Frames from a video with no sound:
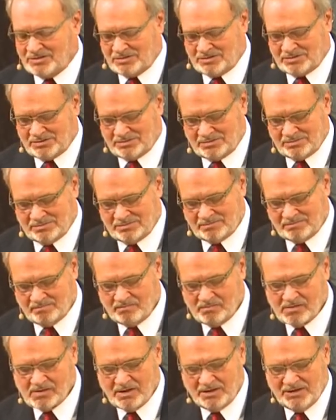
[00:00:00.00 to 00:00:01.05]
God
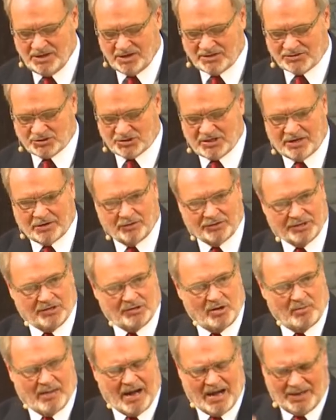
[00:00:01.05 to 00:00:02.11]
loves us.
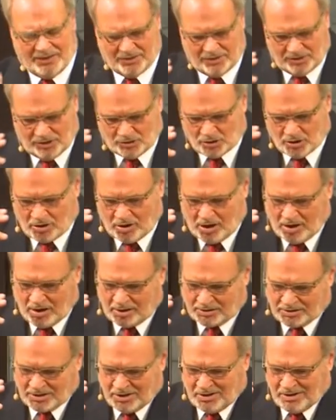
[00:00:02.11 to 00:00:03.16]
Get it settled in your
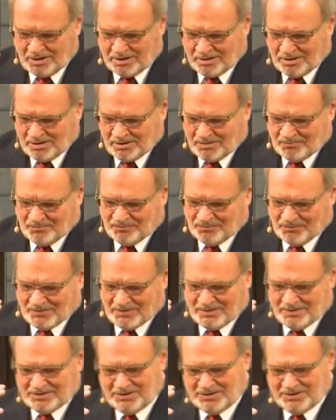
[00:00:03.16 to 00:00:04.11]
mind and in your heart.